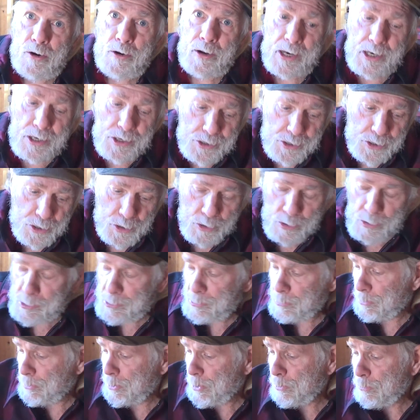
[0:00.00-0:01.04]

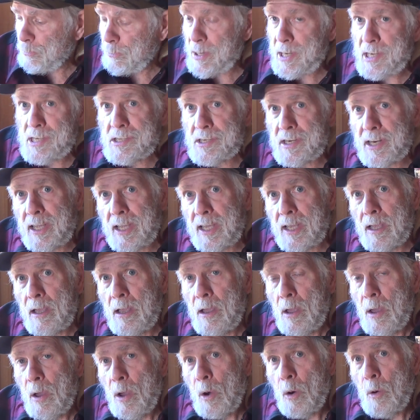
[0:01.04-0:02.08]
excuse or their reasoning
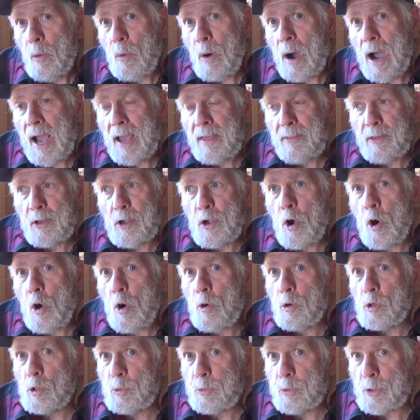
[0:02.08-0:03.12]
why the
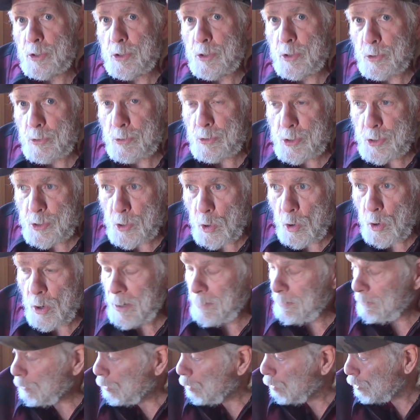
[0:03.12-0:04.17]
cones were too
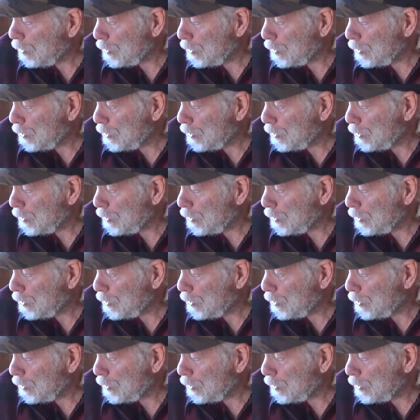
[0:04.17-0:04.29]
short or